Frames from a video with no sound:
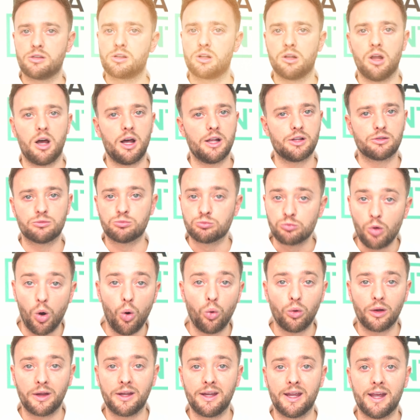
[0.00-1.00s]
clients
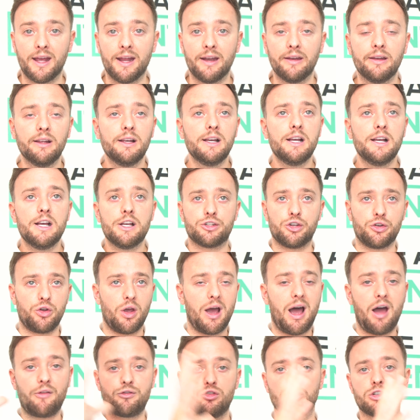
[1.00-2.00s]
rolling in. So you
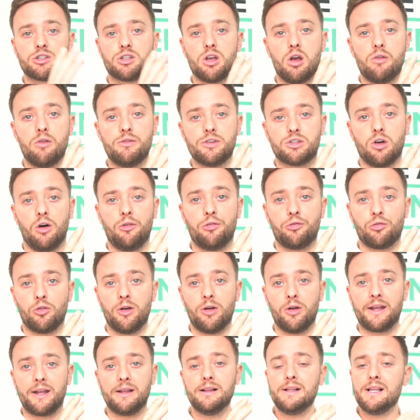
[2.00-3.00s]
have your service
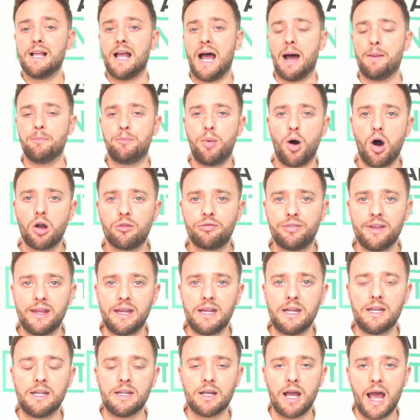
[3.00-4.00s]
offering, and part of
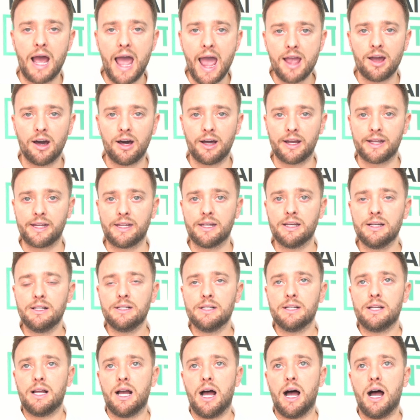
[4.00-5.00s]
the AI
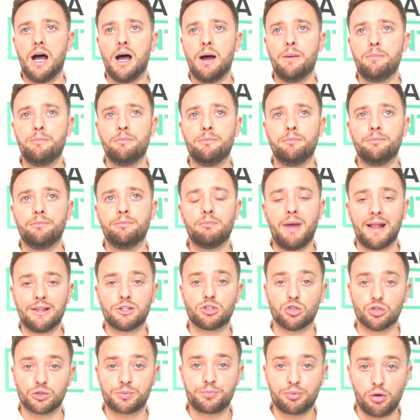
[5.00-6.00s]

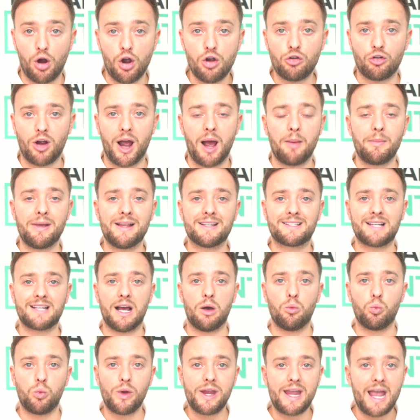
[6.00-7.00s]
Mentors program is that
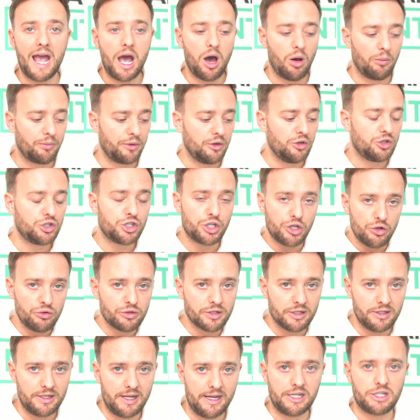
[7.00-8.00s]
we help you choose a
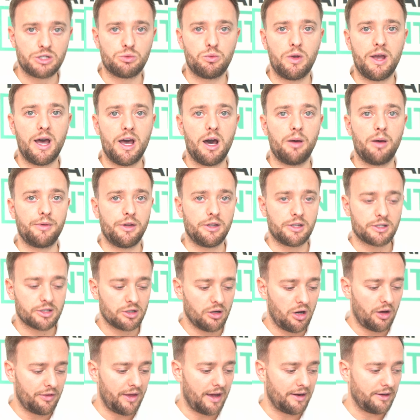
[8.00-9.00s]
niche. We help you start
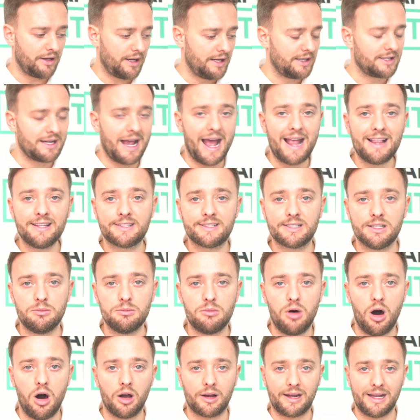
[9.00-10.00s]
that niche, enter the
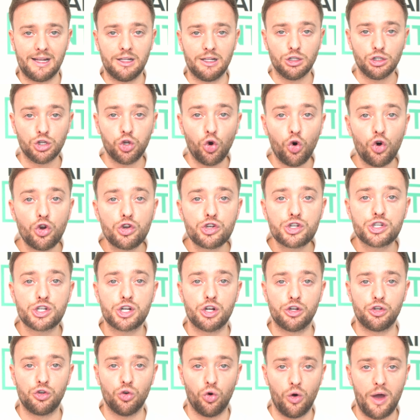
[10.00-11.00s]
market, launch
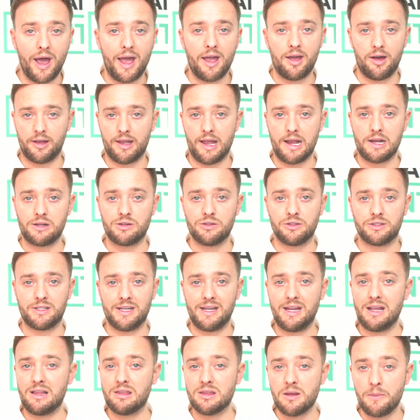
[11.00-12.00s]
your AI agency
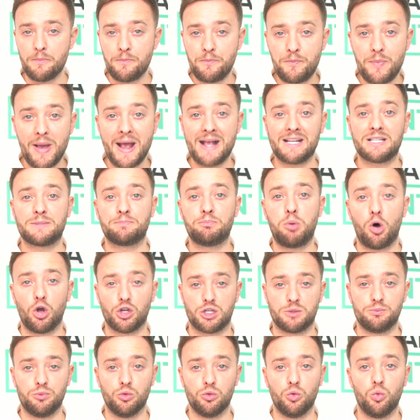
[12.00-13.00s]
in the best
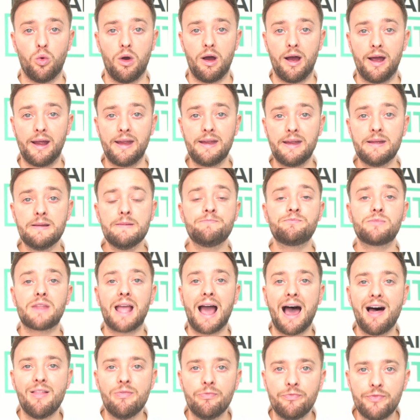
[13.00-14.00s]
possible way,
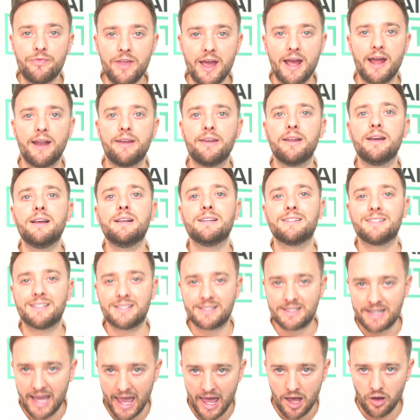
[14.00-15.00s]
and then
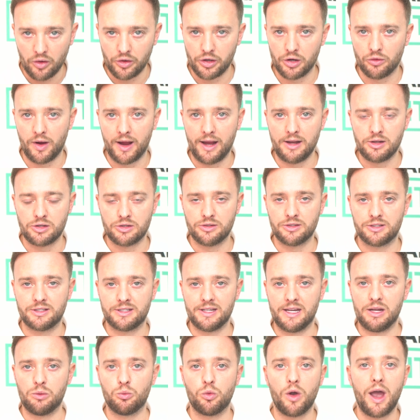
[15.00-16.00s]
scale your
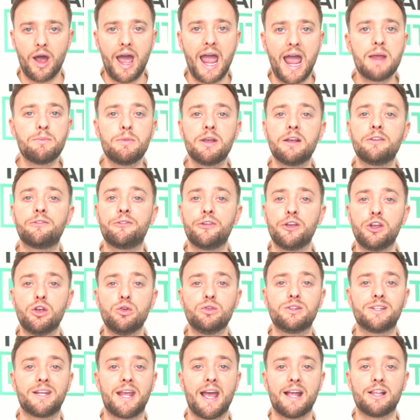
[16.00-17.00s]
agency. We're aiming for you to
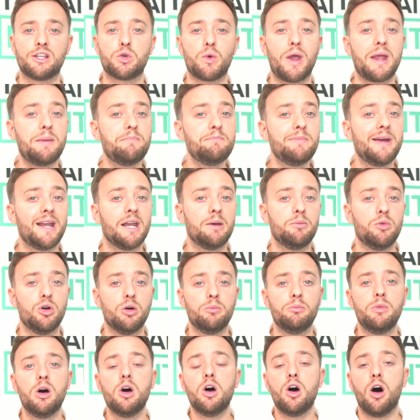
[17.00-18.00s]
get to a minimum
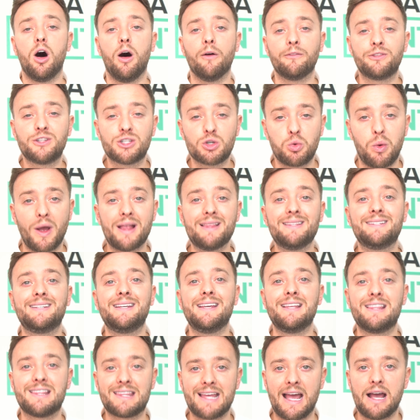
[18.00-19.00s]
of
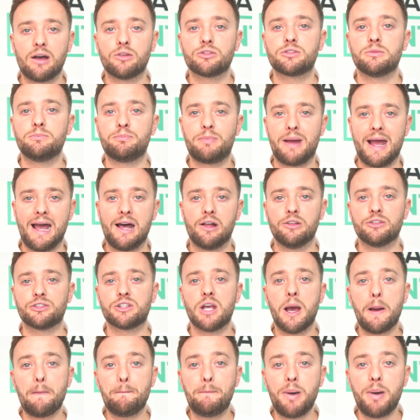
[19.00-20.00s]
£20,000
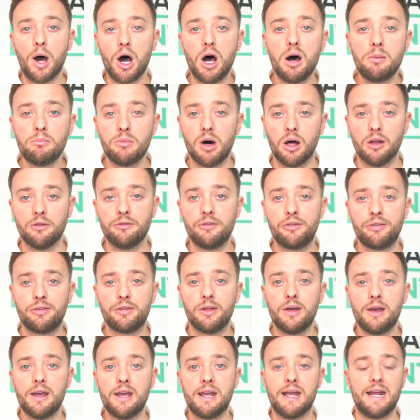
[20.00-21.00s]
per month
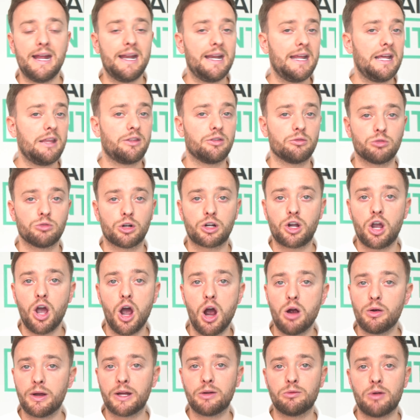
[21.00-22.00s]
in either
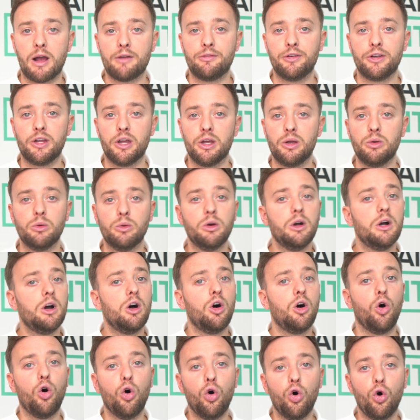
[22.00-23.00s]
recurring revenue
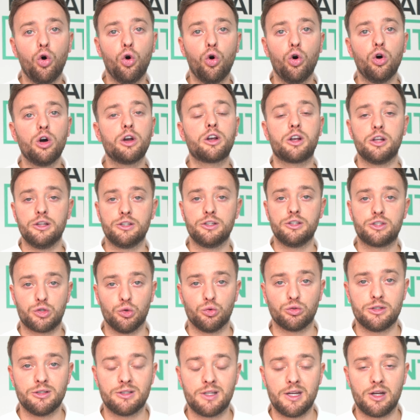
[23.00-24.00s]
or
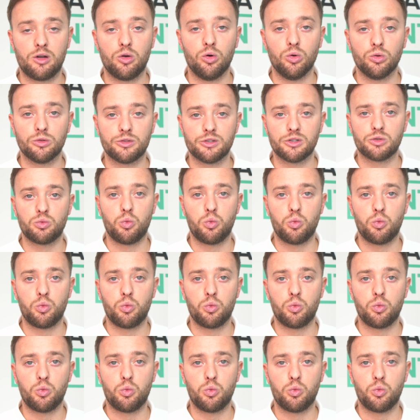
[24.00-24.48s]
consultancy calls as